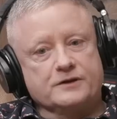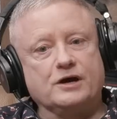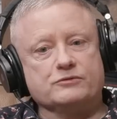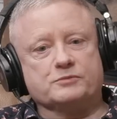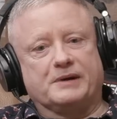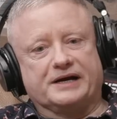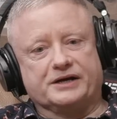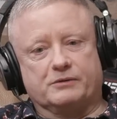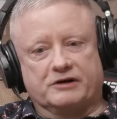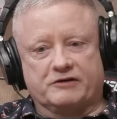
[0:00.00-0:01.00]
Dubai.
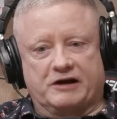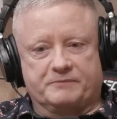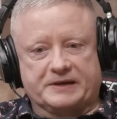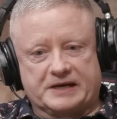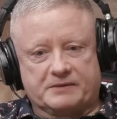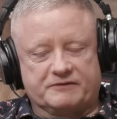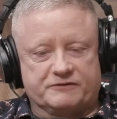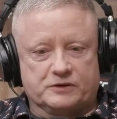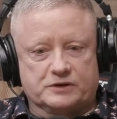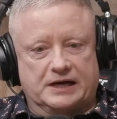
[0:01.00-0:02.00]
No, I've been here
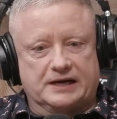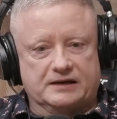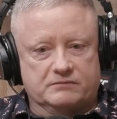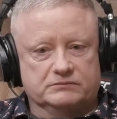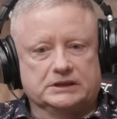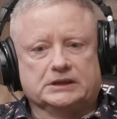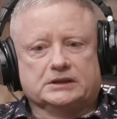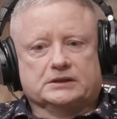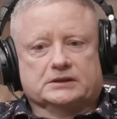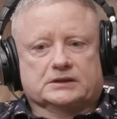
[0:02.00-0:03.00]
before.
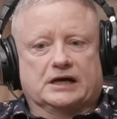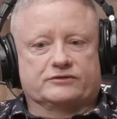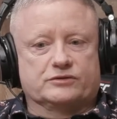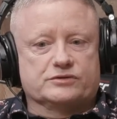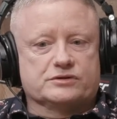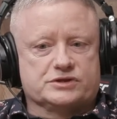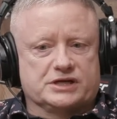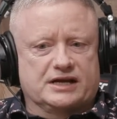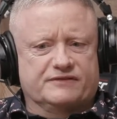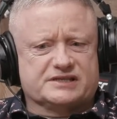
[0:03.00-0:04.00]
I've done
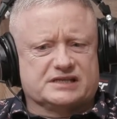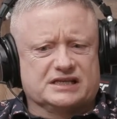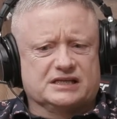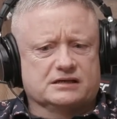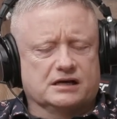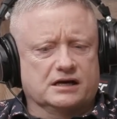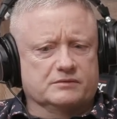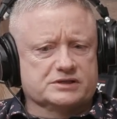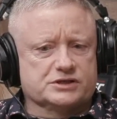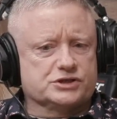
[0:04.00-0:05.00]
GFC. It
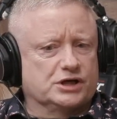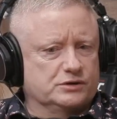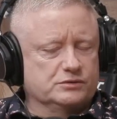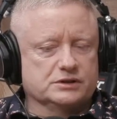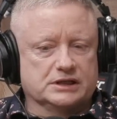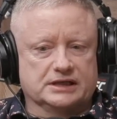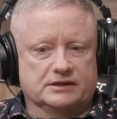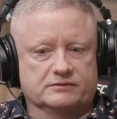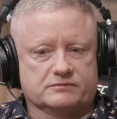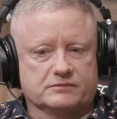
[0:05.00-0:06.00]
was a show.
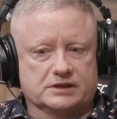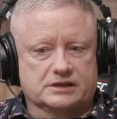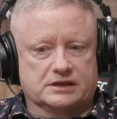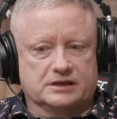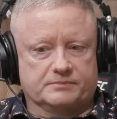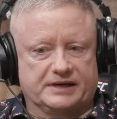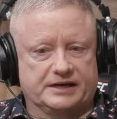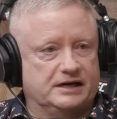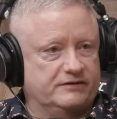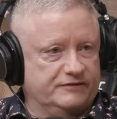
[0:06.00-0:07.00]
With Badr
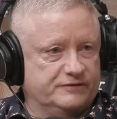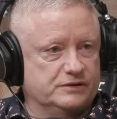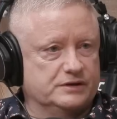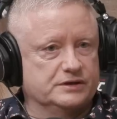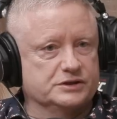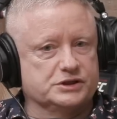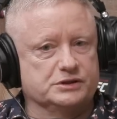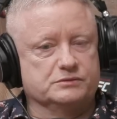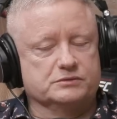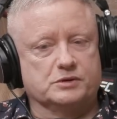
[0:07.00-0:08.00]
Hari fought on the show
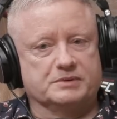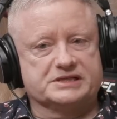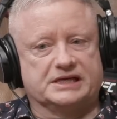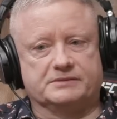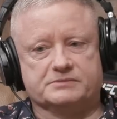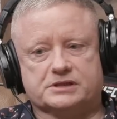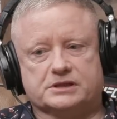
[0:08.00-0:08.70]
a couple of times.